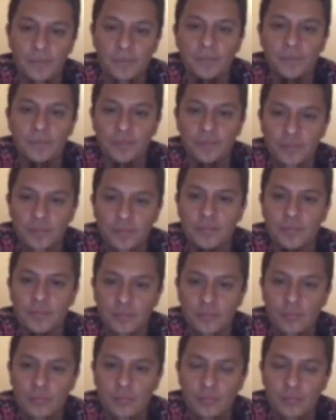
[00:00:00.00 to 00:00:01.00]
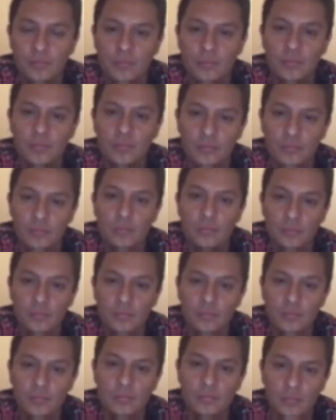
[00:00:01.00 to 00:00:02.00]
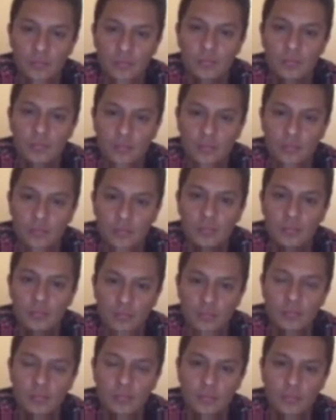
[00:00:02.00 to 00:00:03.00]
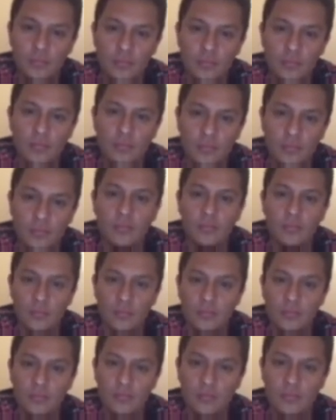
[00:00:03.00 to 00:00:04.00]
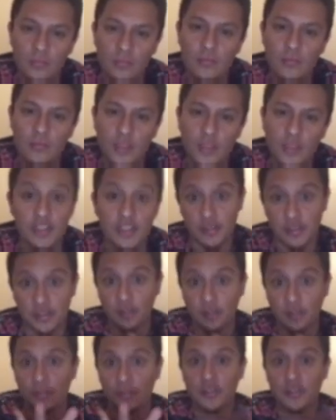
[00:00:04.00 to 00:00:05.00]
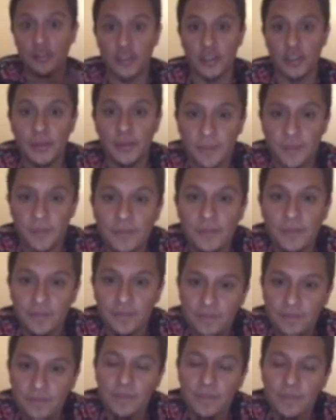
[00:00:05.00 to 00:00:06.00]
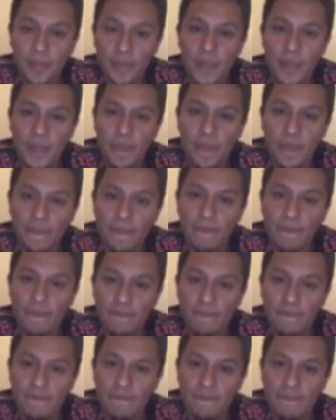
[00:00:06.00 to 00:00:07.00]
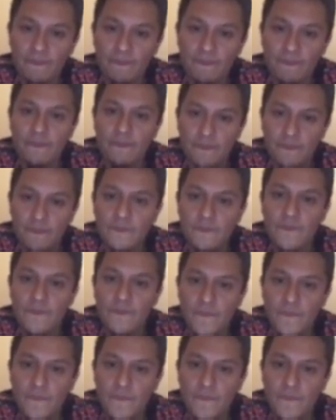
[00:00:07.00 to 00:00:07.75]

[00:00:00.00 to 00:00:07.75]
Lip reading: [no speech]